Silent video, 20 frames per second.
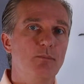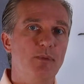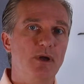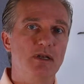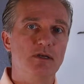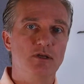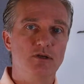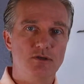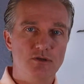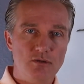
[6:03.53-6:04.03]

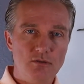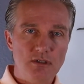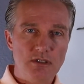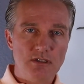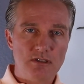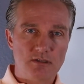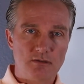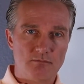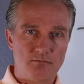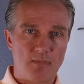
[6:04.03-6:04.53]
but you do need
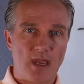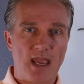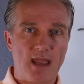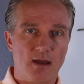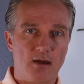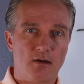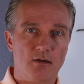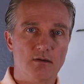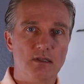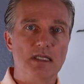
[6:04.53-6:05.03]
to
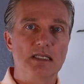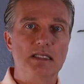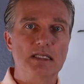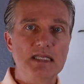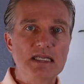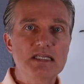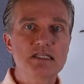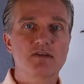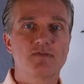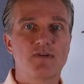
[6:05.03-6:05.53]
mail at
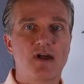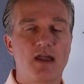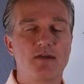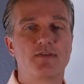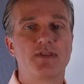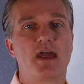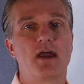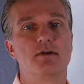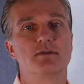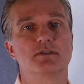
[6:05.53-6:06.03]
least
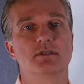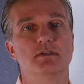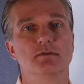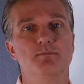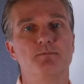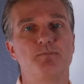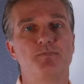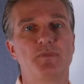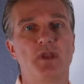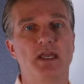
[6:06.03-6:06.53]
5,000
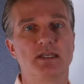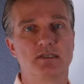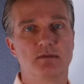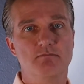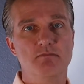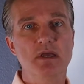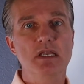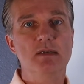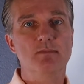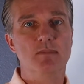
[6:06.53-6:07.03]
as a
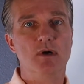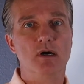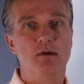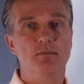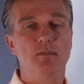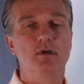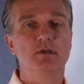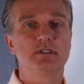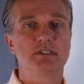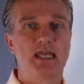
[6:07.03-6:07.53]
minimum
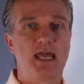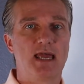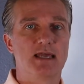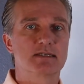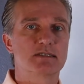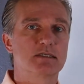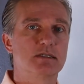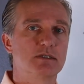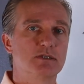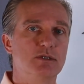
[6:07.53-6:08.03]

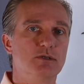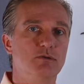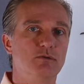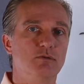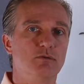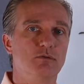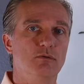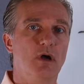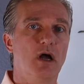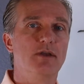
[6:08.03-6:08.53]
test to
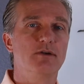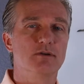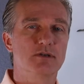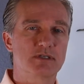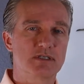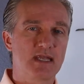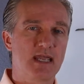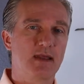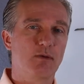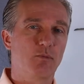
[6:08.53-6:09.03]

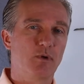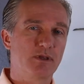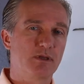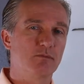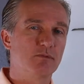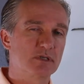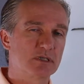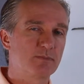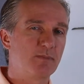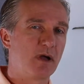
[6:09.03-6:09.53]
understand what the
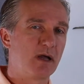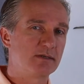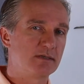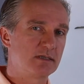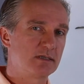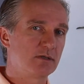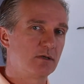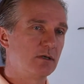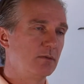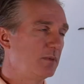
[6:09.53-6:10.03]
response
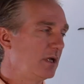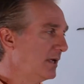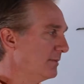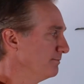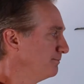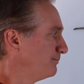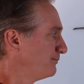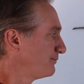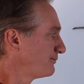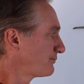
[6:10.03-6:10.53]
is going to be.
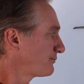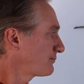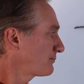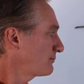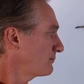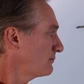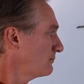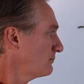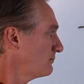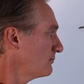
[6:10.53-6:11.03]

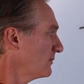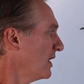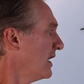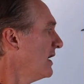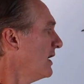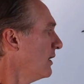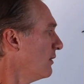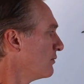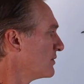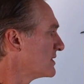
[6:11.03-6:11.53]

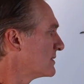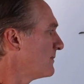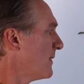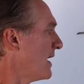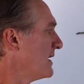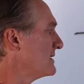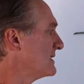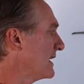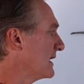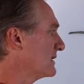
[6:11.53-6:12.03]

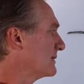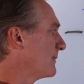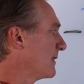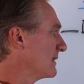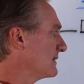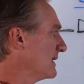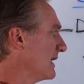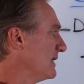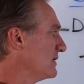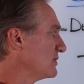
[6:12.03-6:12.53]
Response
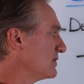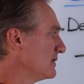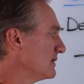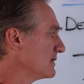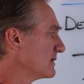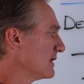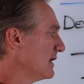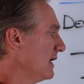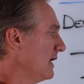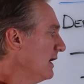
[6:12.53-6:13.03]
expectations,